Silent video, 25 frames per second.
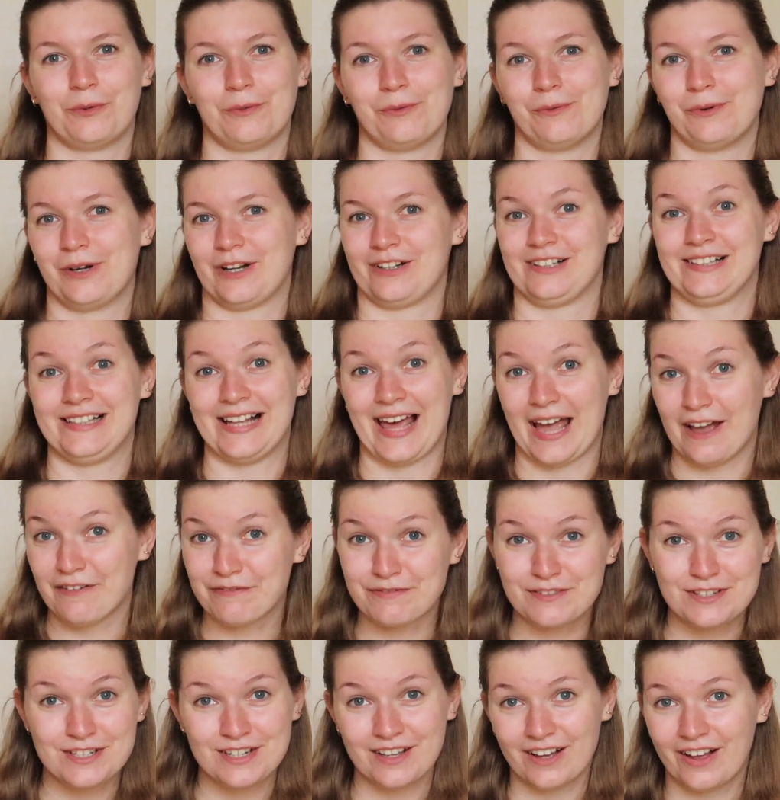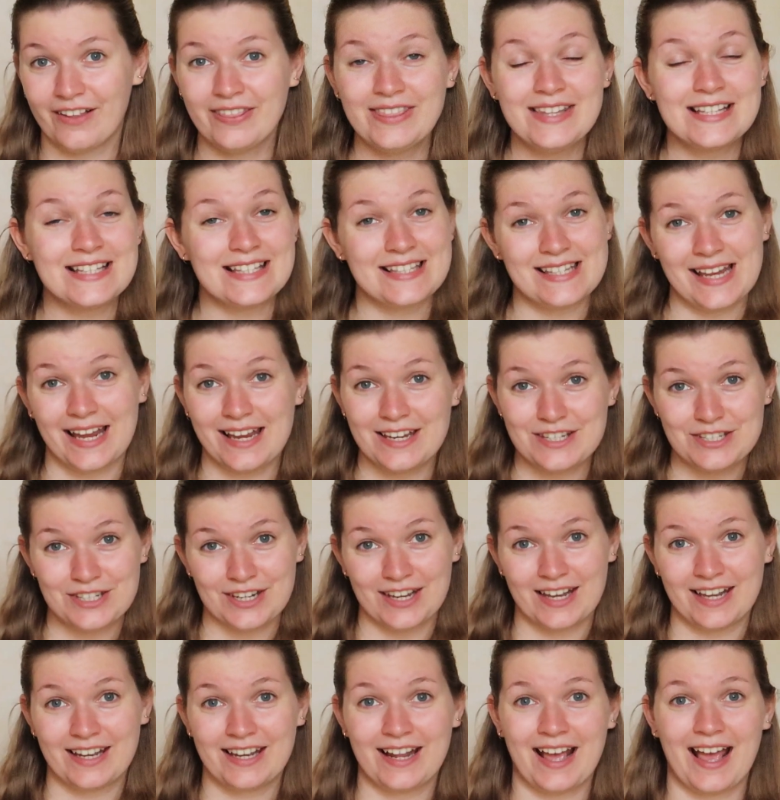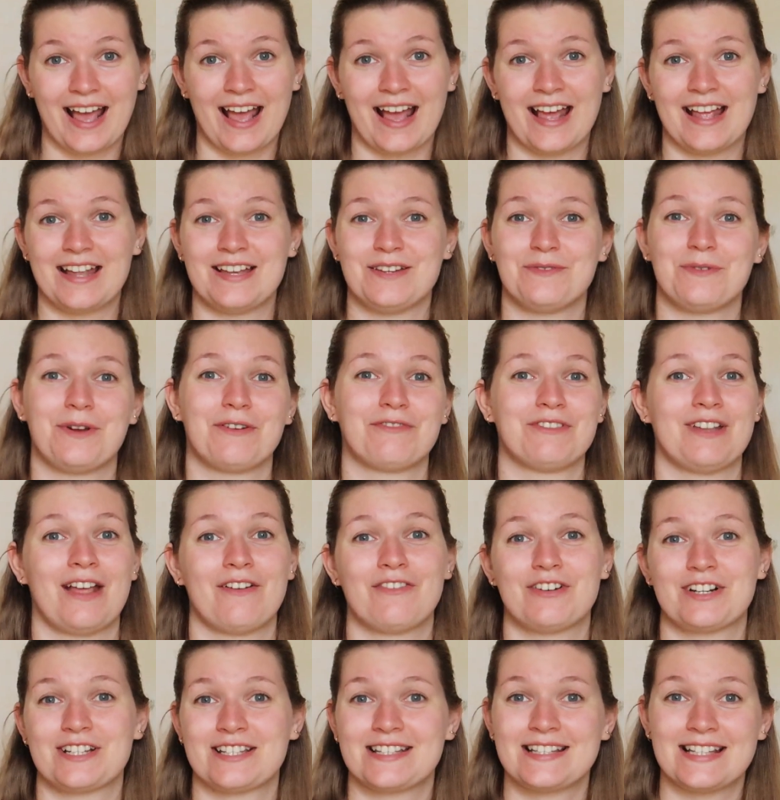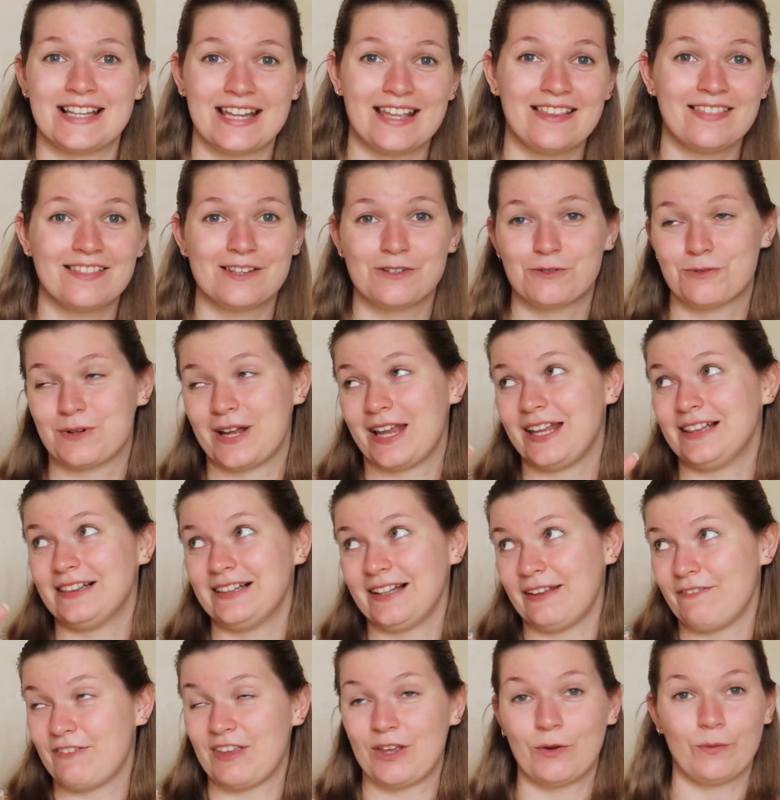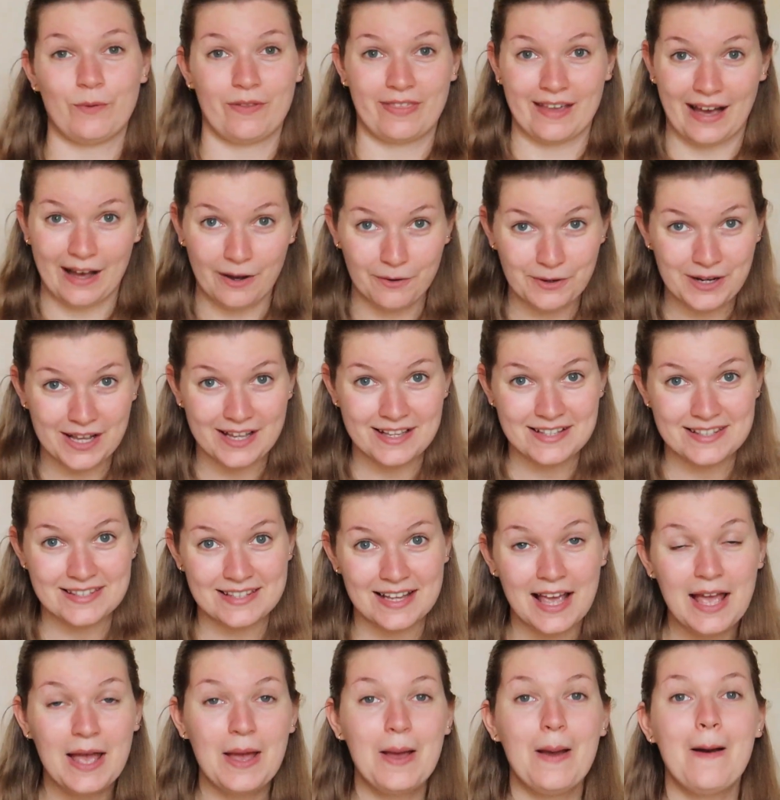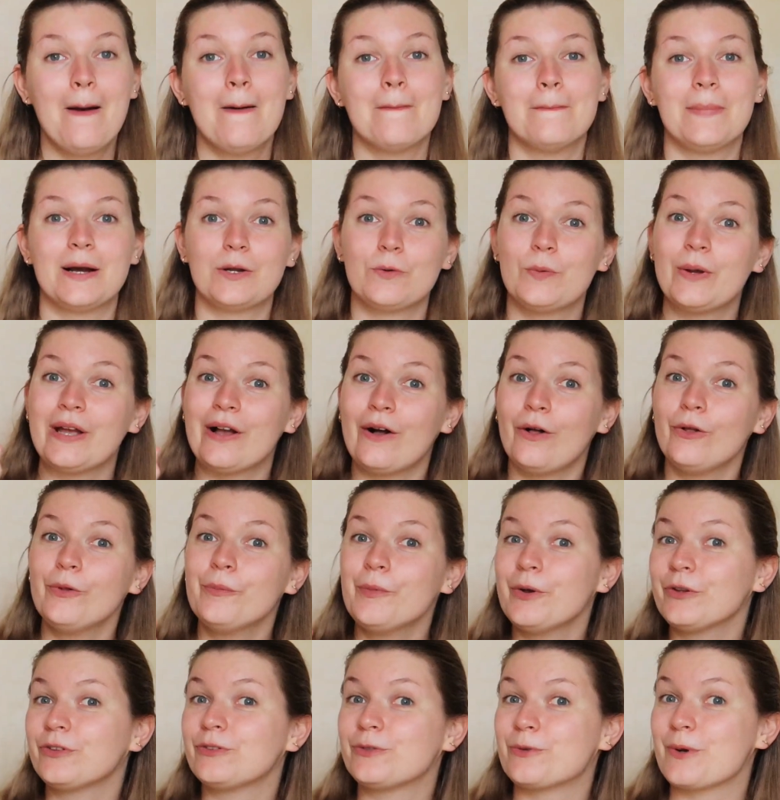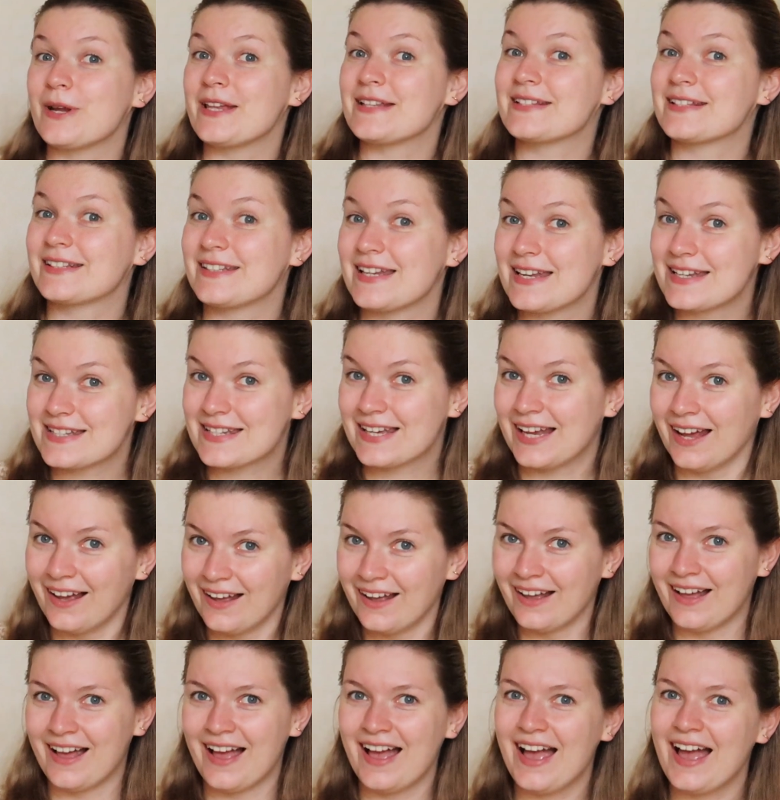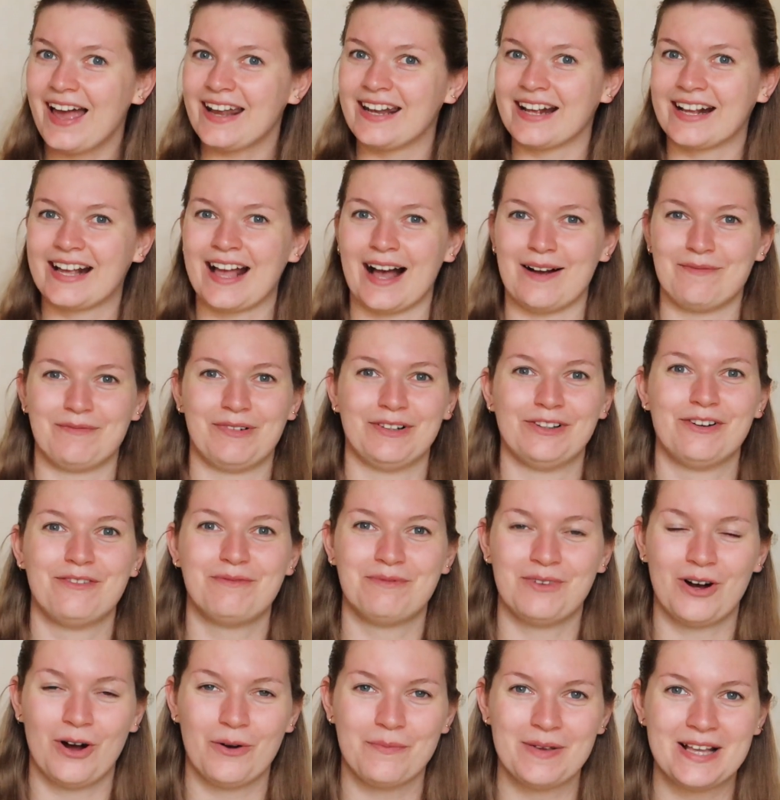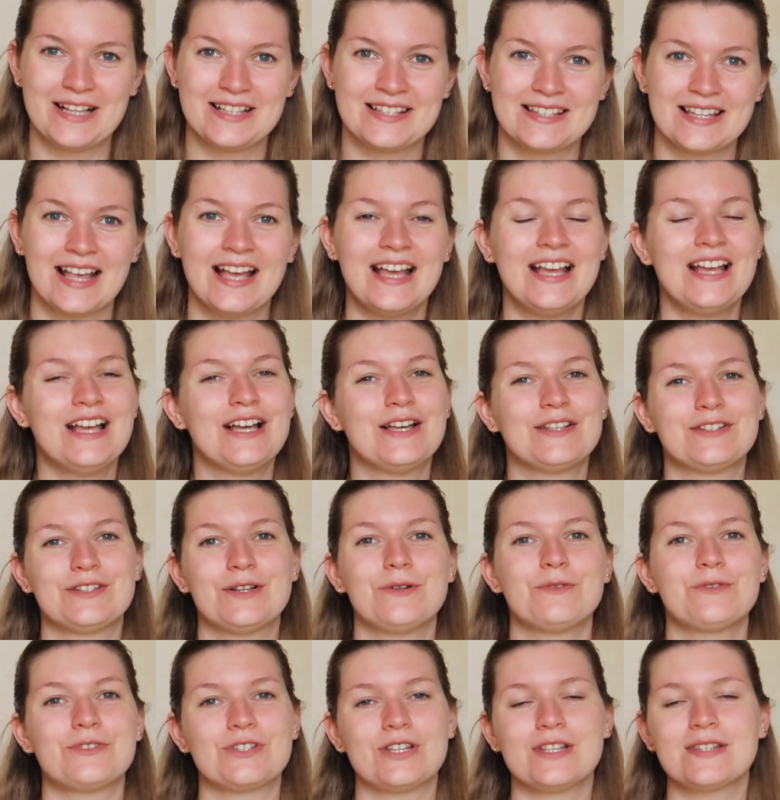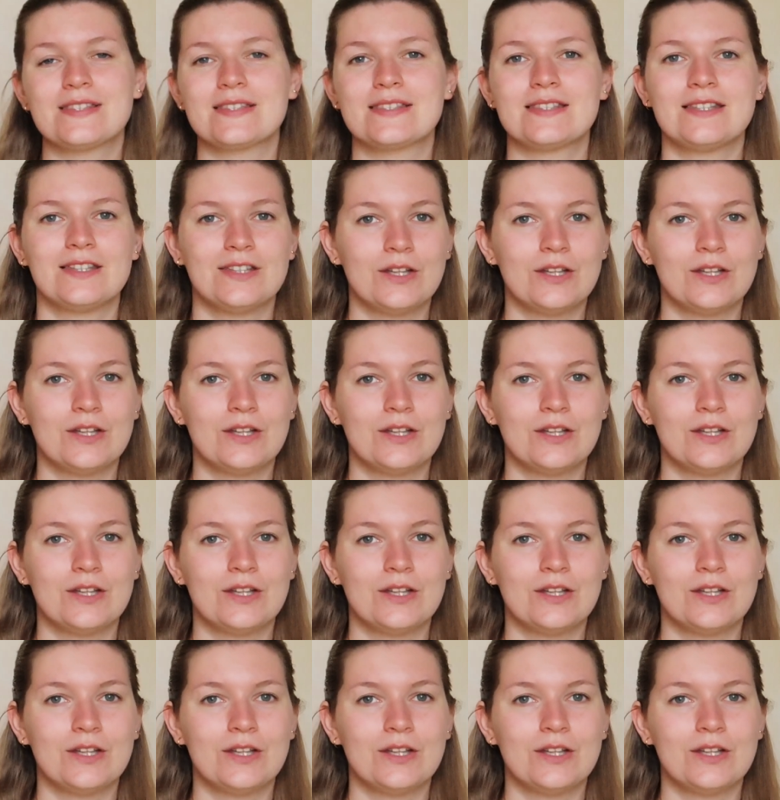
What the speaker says: were left on the station, and we've never seen the train leaving without us, but we almost risked it at a couple of moments. So just